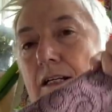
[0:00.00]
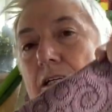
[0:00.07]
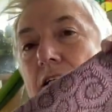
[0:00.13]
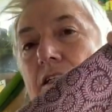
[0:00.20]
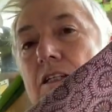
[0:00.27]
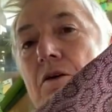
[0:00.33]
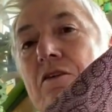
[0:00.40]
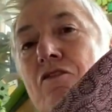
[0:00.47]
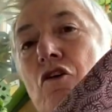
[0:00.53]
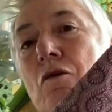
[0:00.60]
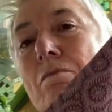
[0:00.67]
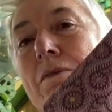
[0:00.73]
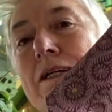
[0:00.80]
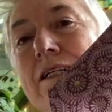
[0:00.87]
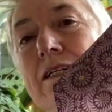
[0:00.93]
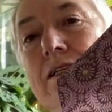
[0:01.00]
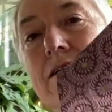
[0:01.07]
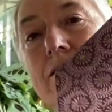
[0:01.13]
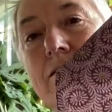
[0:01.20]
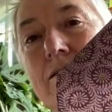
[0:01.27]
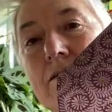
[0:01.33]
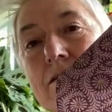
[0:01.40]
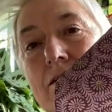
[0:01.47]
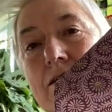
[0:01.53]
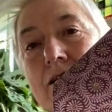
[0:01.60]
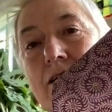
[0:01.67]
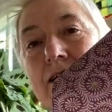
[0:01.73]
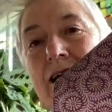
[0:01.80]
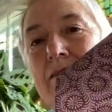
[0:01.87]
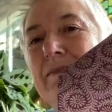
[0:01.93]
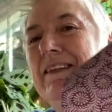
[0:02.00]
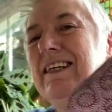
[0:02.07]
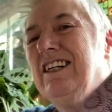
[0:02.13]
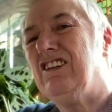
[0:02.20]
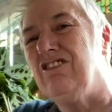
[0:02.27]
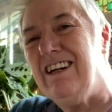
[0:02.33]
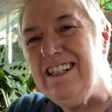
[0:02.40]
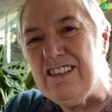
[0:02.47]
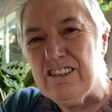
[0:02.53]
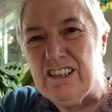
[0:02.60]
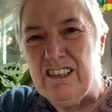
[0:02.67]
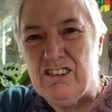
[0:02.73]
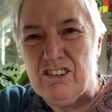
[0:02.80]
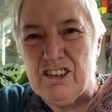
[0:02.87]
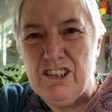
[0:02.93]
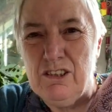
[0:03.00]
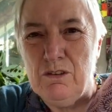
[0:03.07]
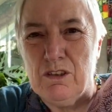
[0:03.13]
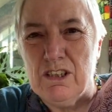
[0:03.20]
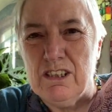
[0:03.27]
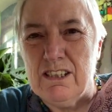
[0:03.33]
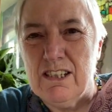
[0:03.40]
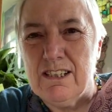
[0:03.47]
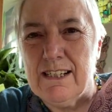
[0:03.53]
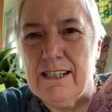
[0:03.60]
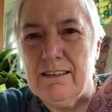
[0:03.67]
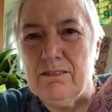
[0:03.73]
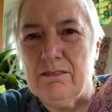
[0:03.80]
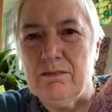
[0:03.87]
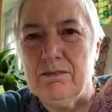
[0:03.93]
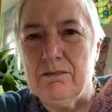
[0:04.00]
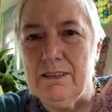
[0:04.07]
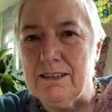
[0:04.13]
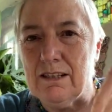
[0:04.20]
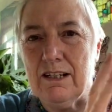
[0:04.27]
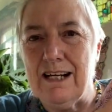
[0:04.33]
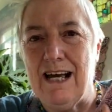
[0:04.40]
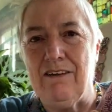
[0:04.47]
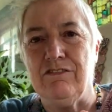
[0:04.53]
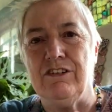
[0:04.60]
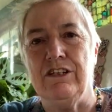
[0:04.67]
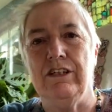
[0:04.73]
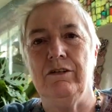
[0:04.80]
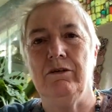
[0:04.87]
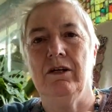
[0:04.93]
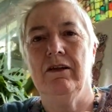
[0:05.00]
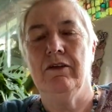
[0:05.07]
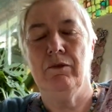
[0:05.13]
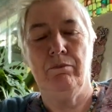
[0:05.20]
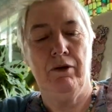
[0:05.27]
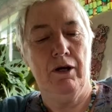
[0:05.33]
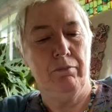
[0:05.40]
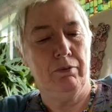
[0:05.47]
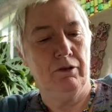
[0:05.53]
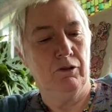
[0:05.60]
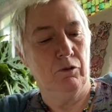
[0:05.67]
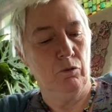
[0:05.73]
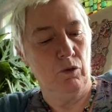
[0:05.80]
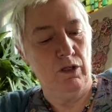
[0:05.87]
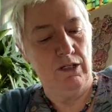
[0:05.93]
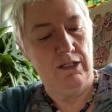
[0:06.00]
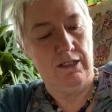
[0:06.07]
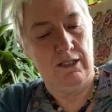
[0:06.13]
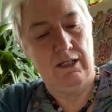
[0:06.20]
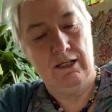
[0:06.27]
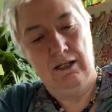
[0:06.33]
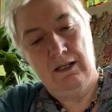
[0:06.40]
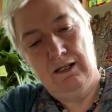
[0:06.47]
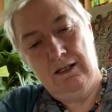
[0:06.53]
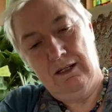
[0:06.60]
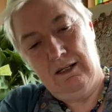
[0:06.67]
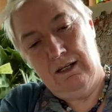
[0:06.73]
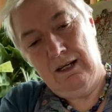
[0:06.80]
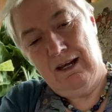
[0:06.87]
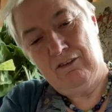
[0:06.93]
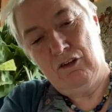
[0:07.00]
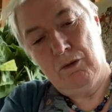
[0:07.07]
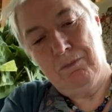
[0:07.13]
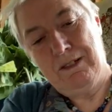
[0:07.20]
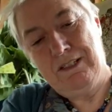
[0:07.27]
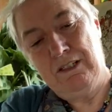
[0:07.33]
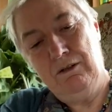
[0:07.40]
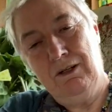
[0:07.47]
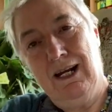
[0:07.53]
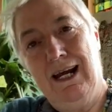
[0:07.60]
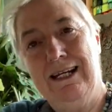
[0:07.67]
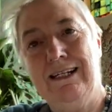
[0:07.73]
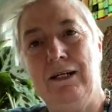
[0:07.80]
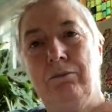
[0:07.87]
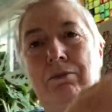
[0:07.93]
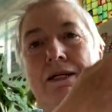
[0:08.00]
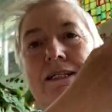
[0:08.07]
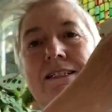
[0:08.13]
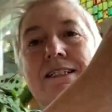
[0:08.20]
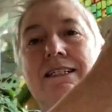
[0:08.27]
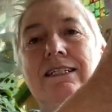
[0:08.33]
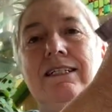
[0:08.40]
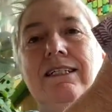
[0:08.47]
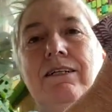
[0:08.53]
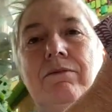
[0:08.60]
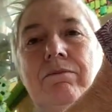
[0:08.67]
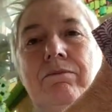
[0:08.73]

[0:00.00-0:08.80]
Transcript: So I've got my, I mean that grey doesn't look too good, does it? It's going to have to do. The purple looked worse. I've got my two lining pieces.